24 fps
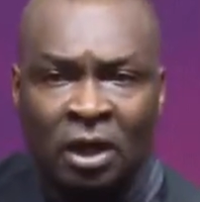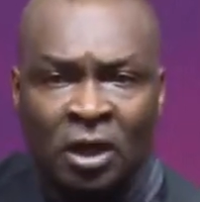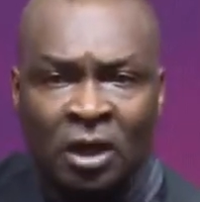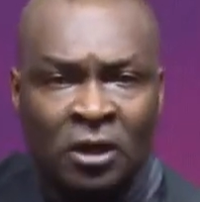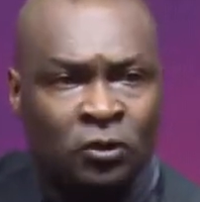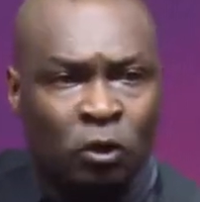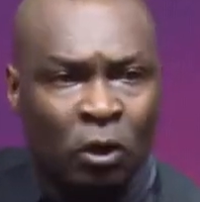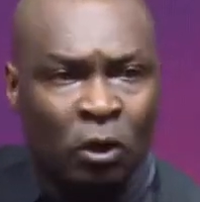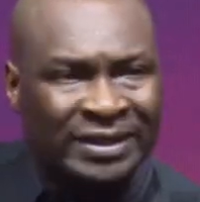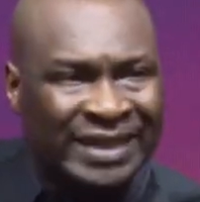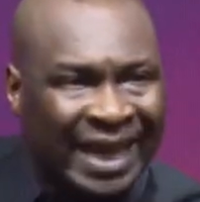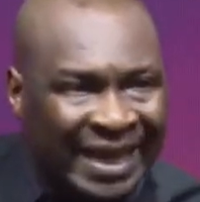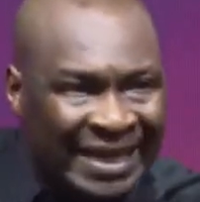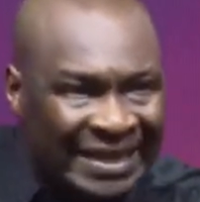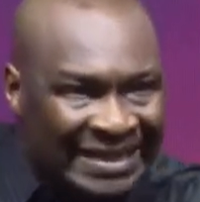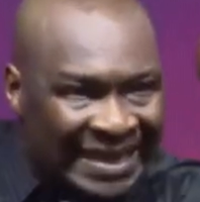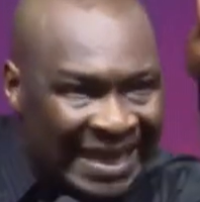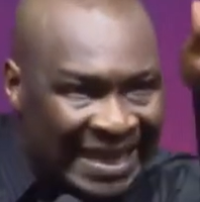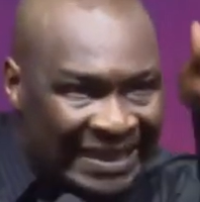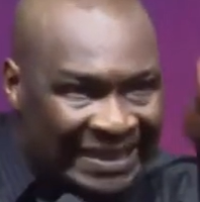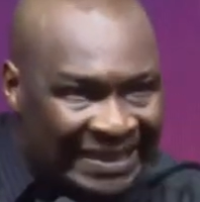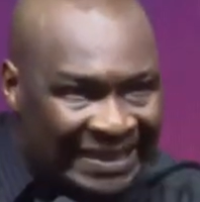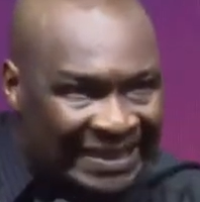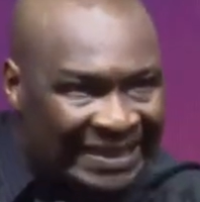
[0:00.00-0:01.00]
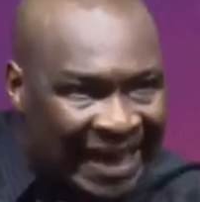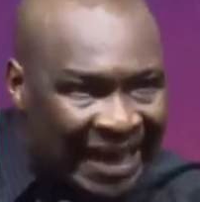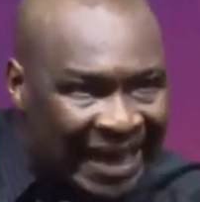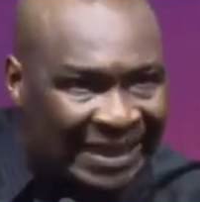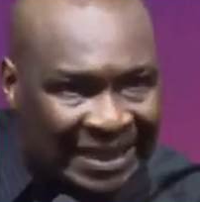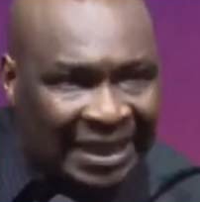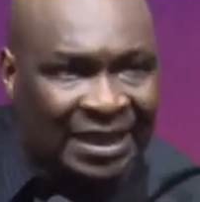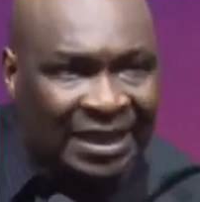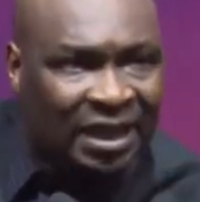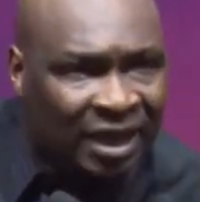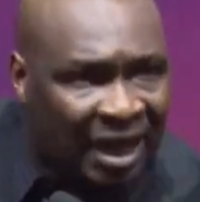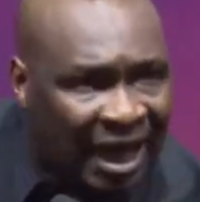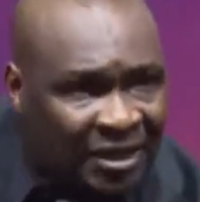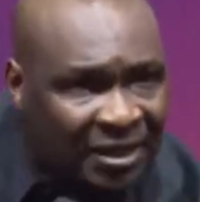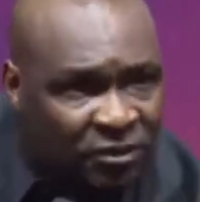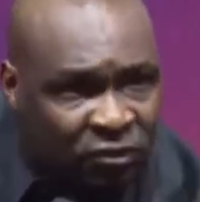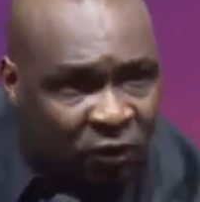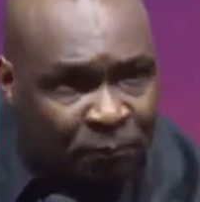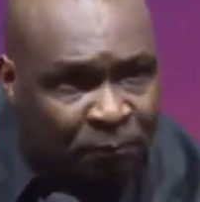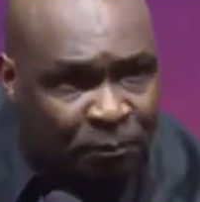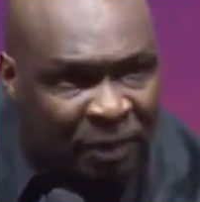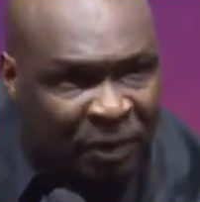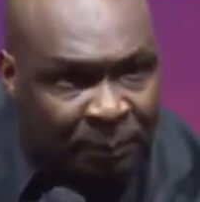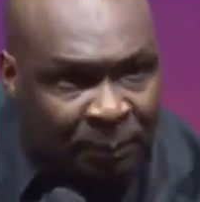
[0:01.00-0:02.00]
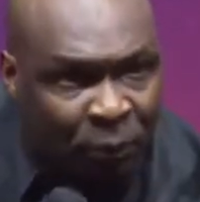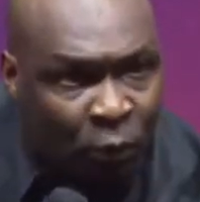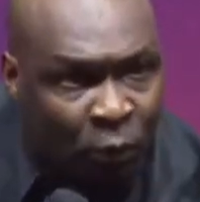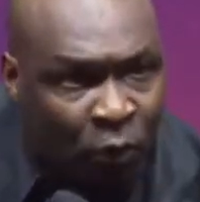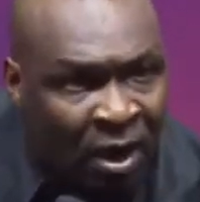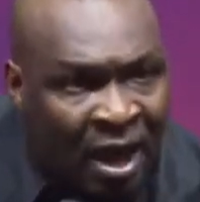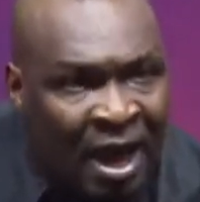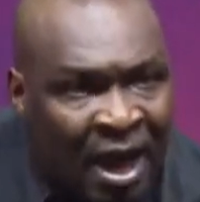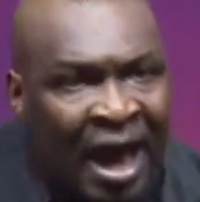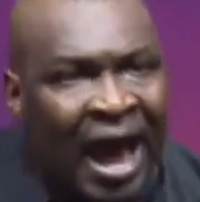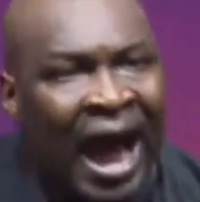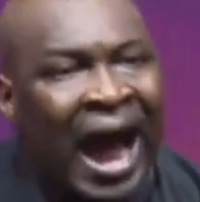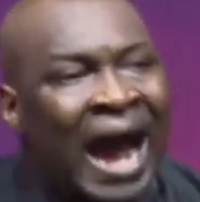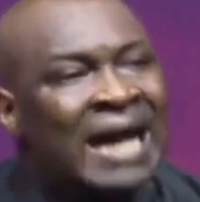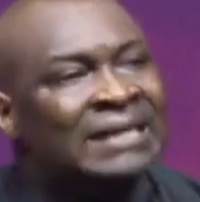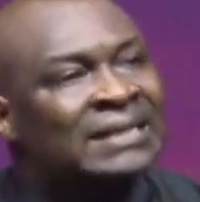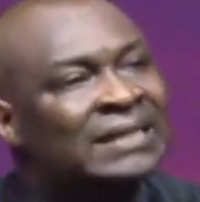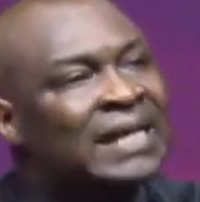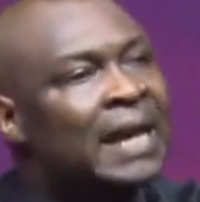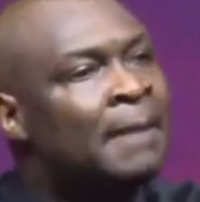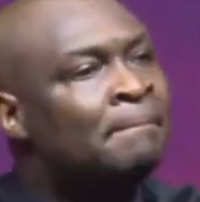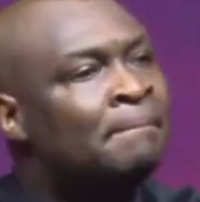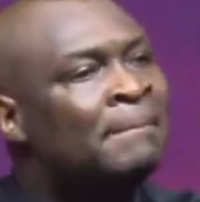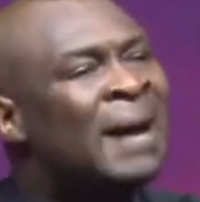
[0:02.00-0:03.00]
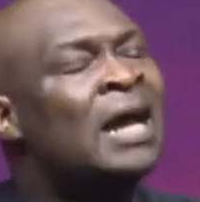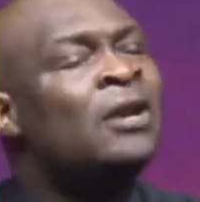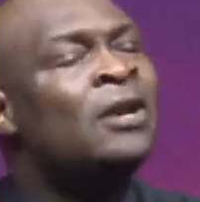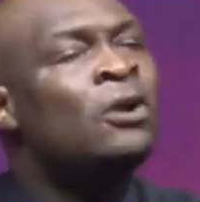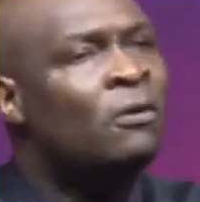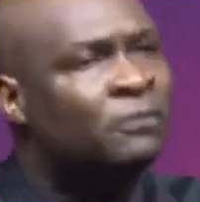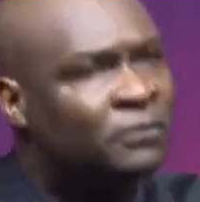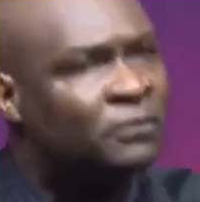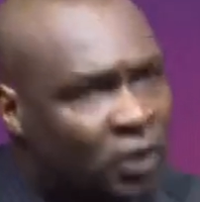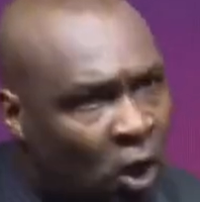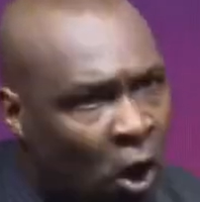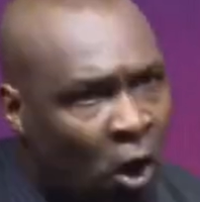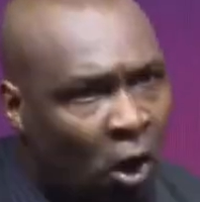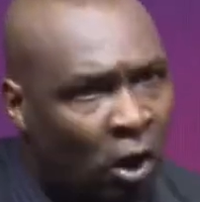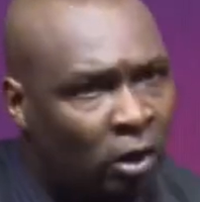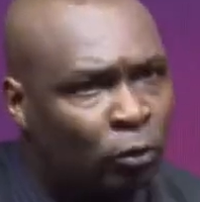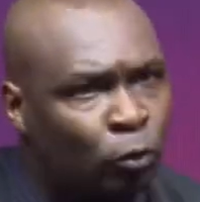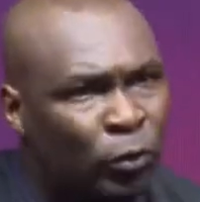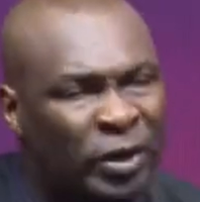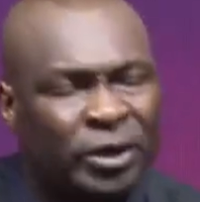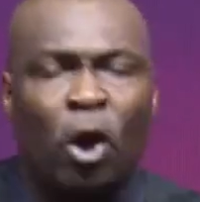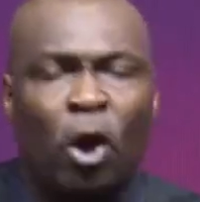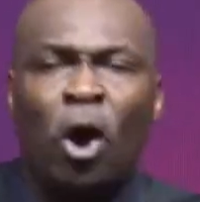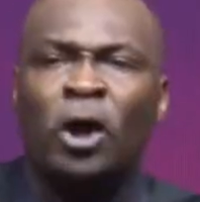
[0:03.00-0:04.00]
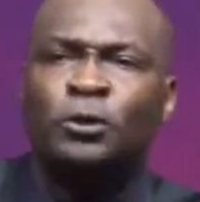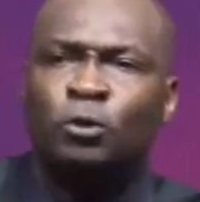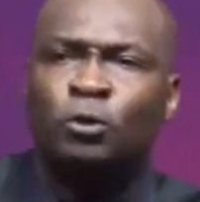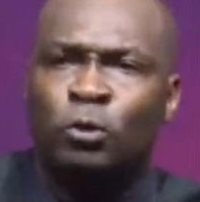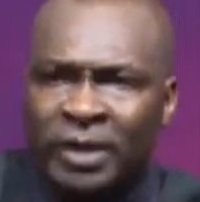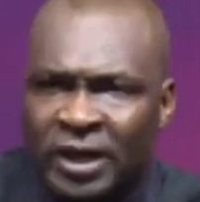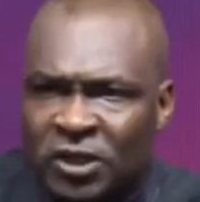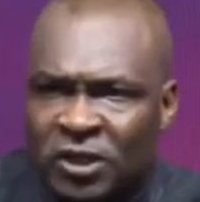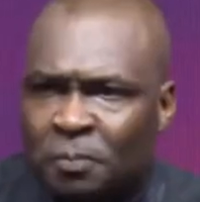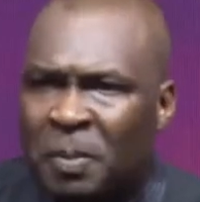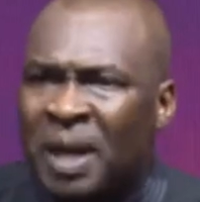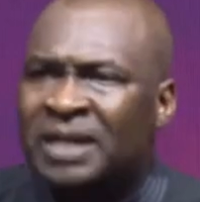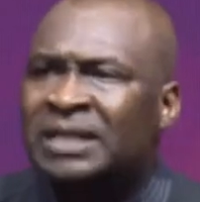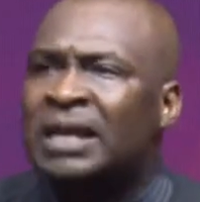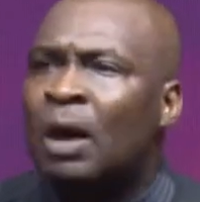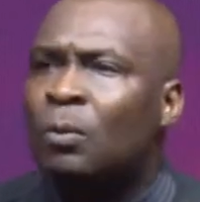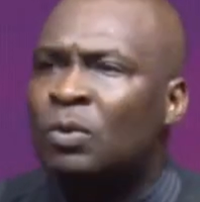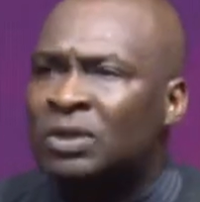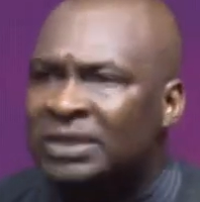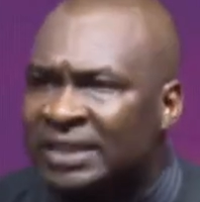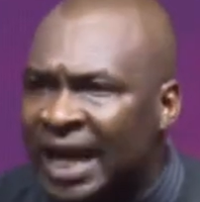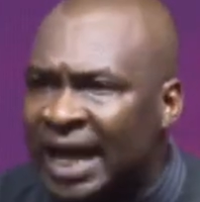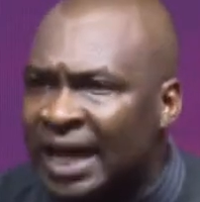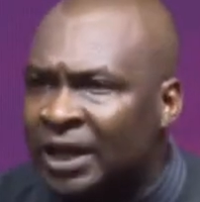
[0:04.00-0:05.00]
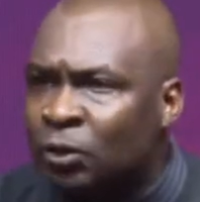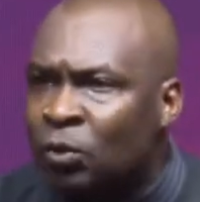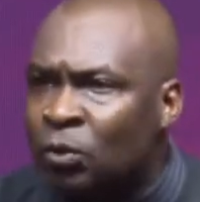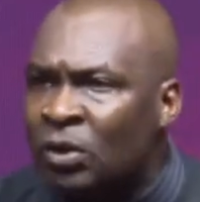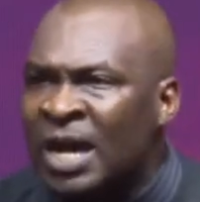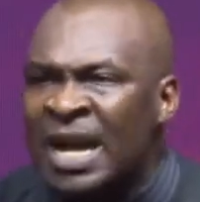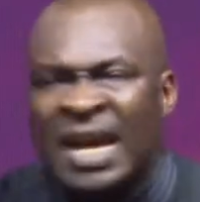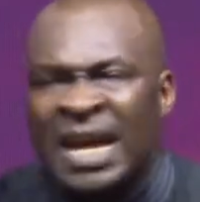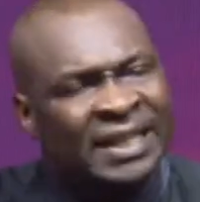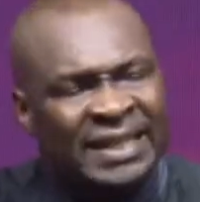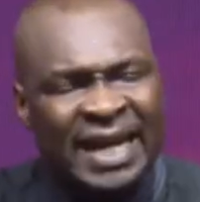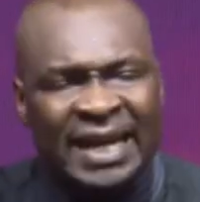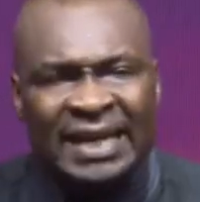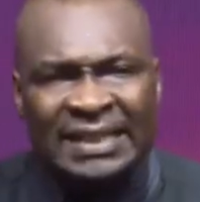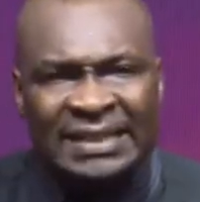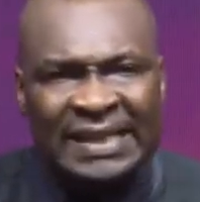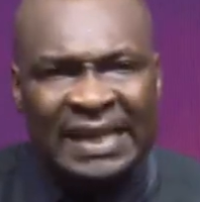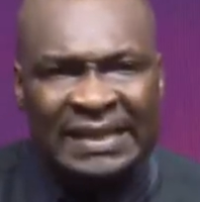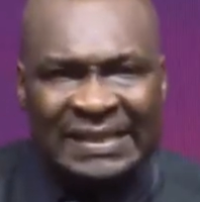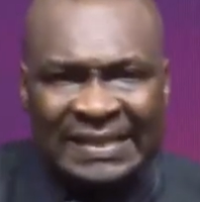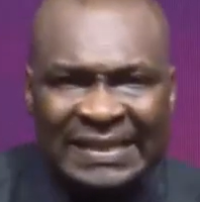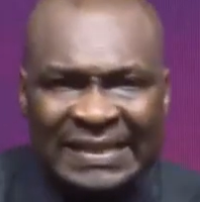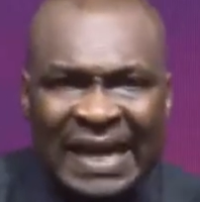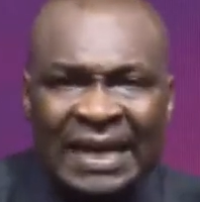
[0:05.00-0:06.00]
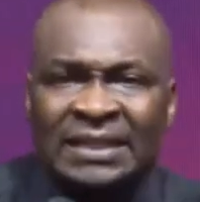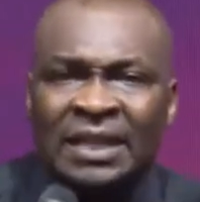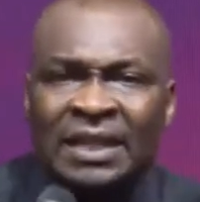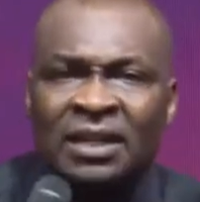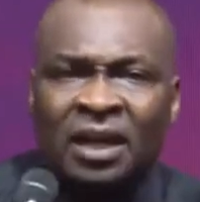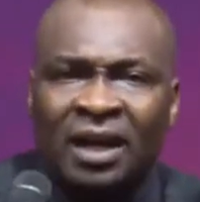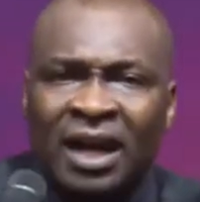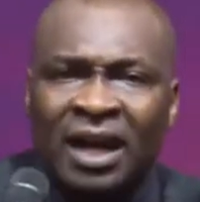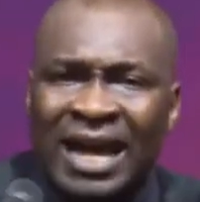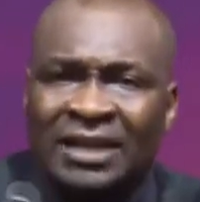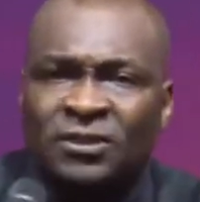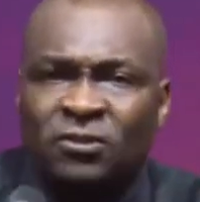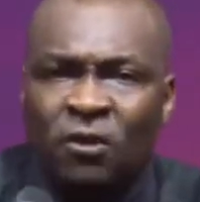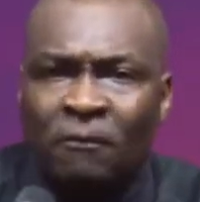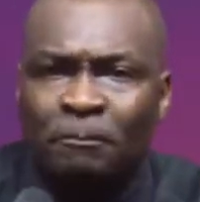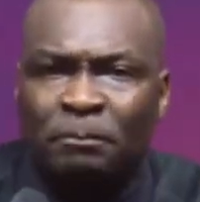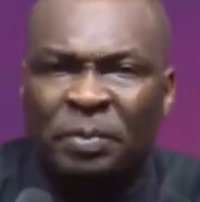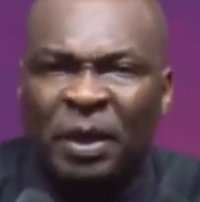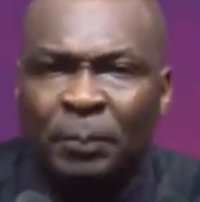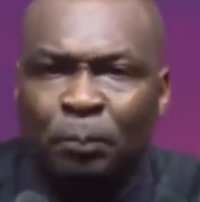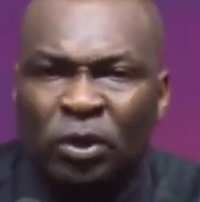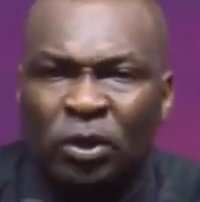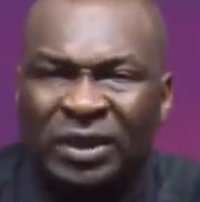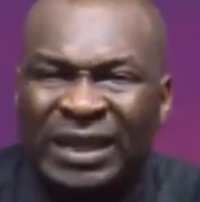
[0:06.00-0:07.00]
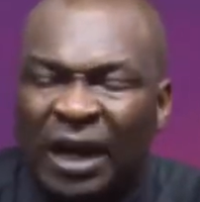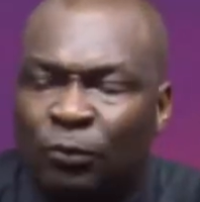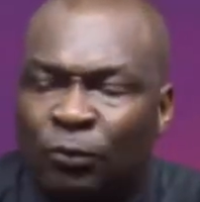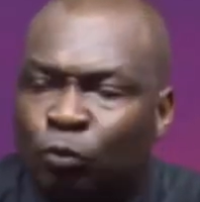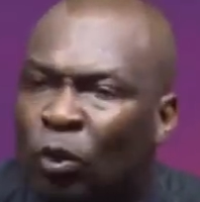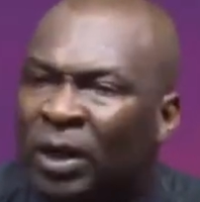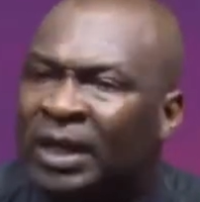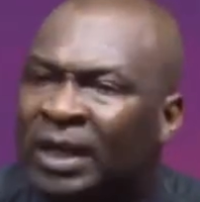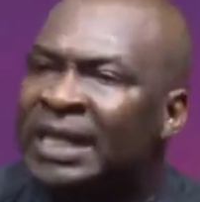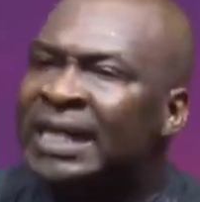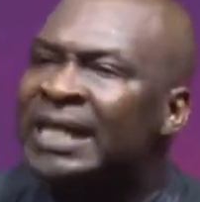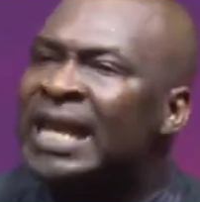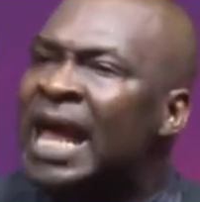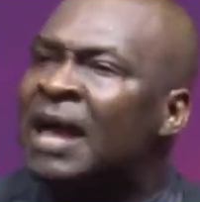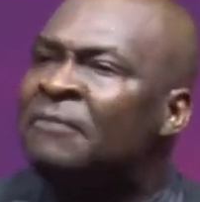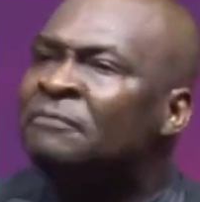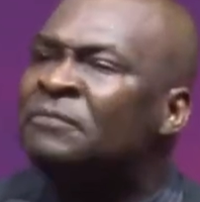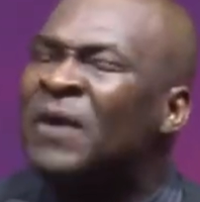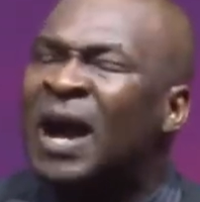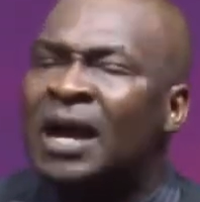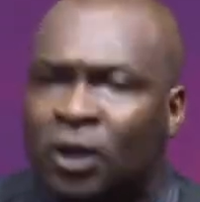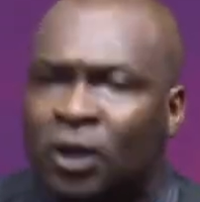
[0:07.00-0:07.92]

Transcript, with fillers: So there is a certain class of people, as a man of God, with all due respect, I will tell you, there is a certain class of people that will never